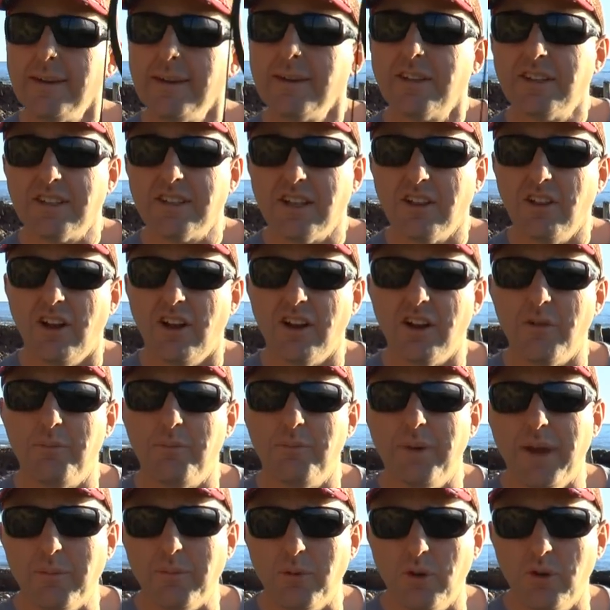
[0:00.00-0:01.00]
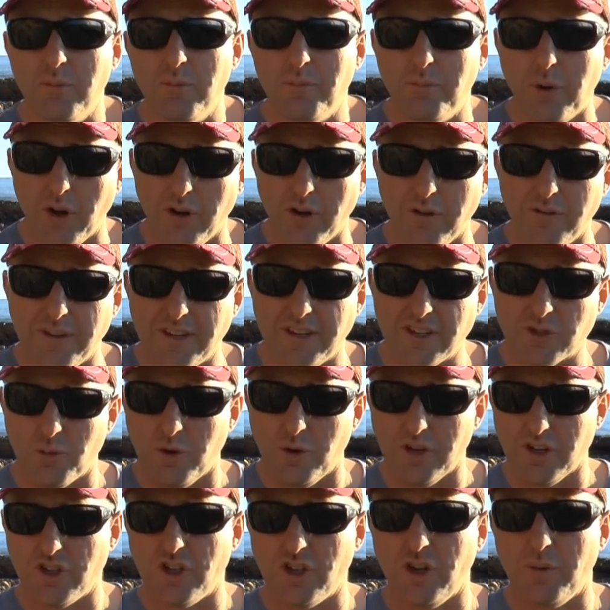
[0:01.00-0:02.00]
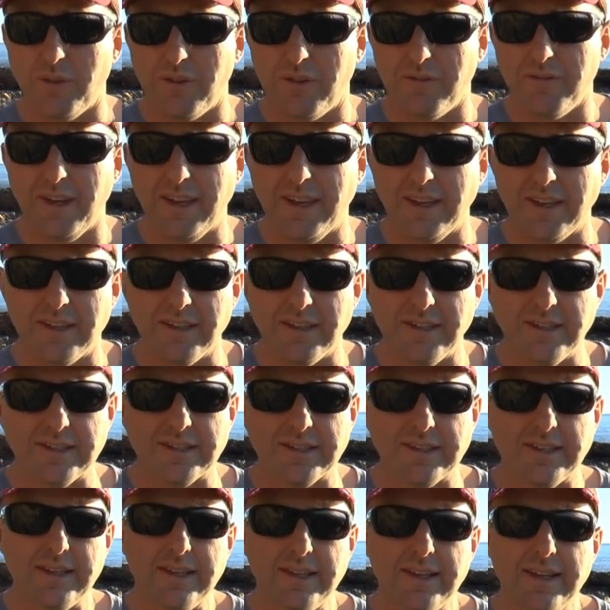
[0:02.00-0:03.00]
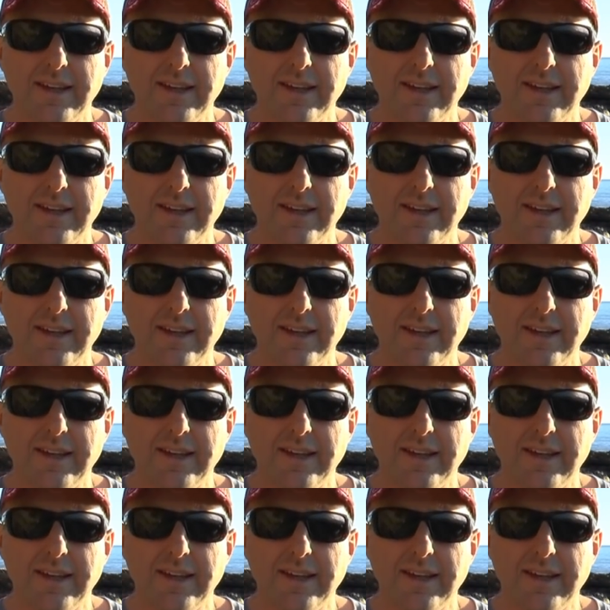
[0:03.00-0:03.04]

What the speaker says: because a lot of people who bow fish want to shoot with fingers,